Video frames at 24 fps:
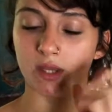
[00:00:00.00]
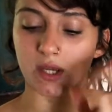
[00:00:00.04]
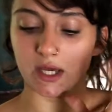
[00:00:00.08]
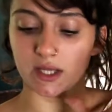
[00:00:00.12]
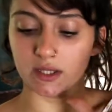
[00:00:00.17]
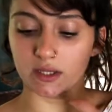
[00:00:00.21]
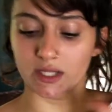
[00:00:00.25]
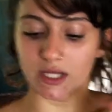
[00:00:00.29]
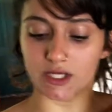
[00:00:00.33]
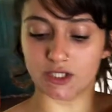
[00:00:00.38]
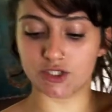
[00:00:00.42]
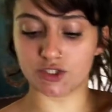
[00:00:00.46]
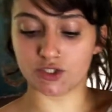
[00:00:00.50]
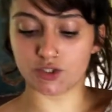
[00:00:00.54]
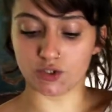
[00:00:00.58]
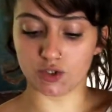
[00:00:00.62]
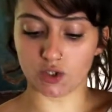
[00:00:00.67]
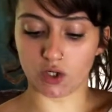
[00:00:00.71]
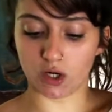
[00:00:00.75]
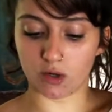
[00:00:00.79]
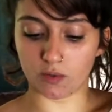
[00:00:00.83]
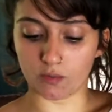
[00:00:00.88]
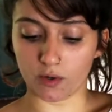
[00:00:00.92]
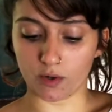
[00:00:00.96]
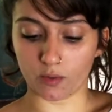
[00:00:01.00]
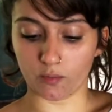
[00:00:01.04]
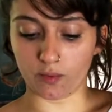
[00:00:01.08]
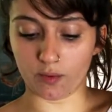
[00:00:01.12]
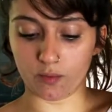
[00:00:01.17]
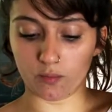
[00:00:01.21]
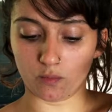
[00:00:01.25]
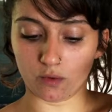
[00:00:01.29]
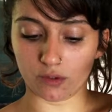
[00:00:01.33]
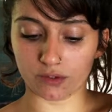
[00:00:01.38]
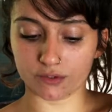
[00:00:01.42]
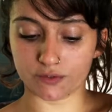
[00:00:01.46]
and that's not what we
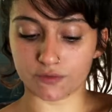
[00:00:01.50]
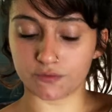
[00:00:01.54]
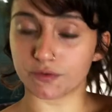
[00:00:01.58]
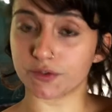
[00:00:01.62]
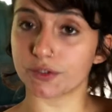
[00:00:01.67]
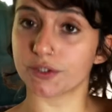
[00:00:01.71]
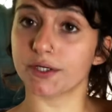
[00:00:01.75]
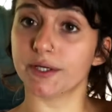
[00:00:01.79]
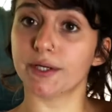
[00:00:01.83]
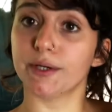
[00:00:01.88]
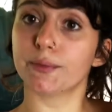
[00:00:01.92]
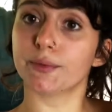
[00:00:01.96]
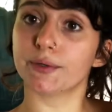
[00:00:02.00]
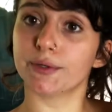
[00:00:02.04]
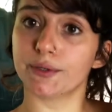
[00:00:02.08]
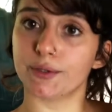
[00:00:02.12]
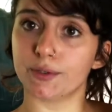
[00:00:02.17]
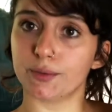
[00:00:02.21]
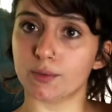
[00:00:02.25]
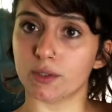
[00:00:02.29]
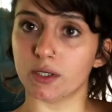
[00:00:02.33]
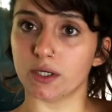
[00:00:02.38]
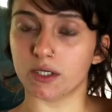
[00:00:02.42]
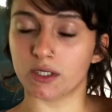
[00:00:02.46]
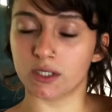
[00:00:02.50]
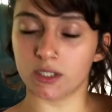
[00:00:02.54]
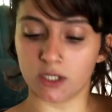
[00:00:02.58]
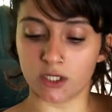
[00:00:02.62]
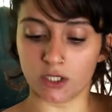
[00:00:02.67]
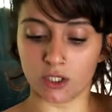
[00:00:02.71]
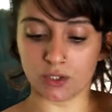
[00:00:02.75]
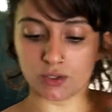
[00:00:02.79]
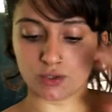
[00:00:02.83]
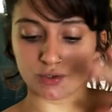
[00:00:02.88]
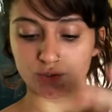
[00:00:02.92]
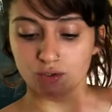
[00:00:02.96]
want for a granola.
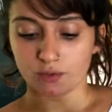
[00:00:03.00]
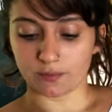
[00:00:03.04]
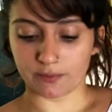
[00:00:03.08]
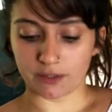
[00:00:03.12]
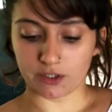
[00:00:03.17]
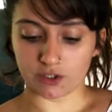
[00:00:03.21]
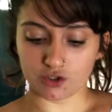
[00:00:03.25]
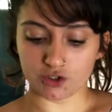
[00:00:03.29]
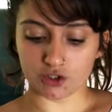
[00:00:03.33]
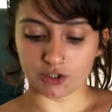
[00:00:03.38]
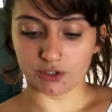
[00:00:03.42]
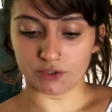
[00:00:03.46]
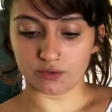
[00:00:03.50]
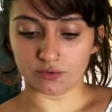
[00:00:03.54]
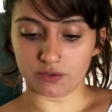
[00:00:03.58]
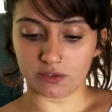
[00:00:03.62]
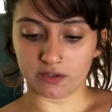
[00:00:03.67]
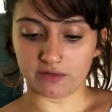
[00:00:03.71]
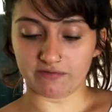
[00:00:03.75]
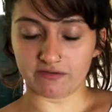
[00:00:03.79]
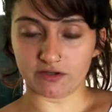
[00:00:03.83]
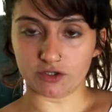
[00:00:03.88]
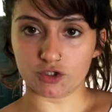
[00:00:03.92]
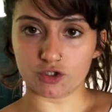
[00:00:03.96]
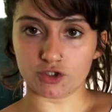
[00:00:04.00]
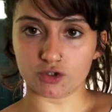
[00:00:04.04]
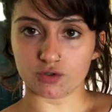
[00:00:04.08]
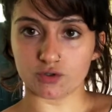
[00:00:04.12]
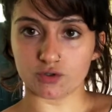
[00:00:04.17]
So make sure you leave it to